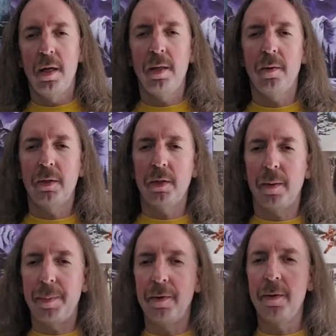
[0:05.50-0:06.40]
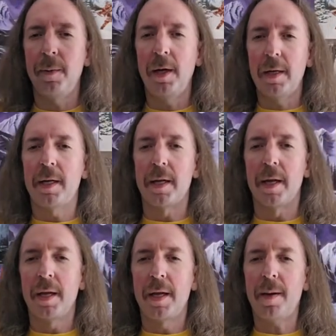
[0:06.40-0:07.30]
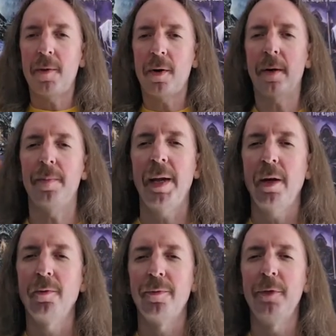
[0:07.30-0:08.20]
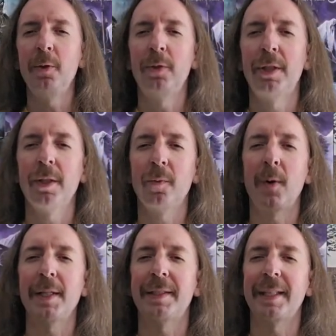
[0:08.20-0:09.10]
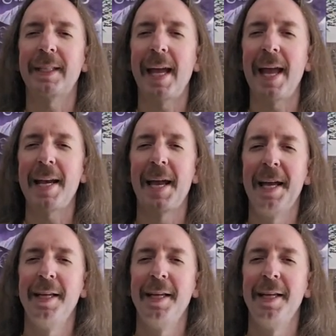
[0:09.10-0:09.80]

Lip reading: Hey, what's up everybody? Hammerheart Metal Reviews here once again.